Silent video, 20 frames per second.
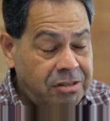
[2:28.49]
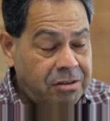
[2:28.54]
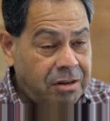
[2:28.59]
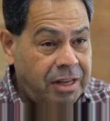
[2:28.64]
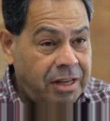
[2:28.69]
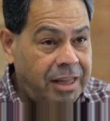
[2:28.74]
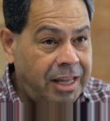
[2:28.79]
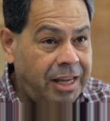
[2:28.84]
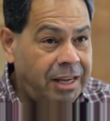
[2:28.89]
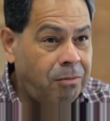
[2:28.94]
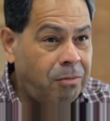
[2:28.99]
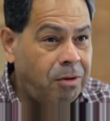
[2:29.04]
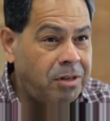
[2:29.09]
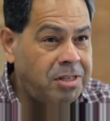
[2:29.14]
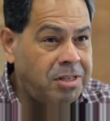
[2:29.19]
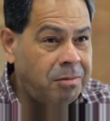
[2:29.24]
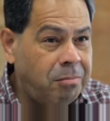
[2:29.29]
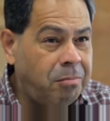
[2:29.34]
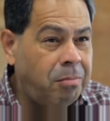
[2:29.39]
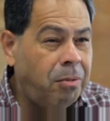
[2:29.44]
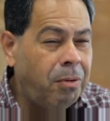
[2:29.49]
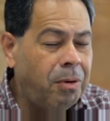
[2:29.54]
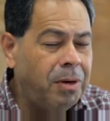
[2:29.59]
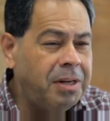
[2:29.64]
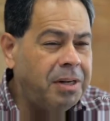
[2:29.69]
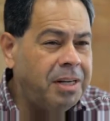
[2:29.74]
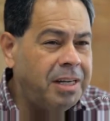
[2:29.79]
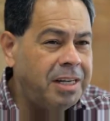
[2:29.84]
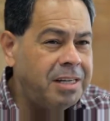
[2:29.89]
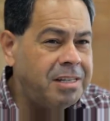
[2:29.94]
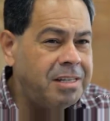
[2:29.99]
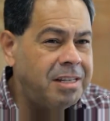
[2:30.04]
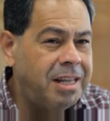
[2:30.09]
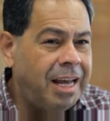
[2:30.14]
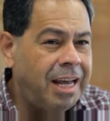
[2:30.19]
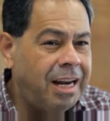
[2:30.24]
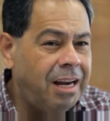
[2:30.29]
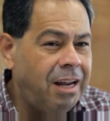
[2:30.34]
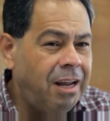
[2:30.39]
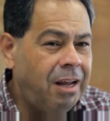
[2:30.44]
So I think what's important is
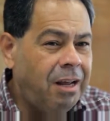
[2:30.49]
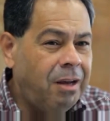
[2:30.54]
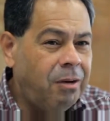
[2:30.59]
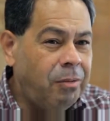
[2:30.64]
that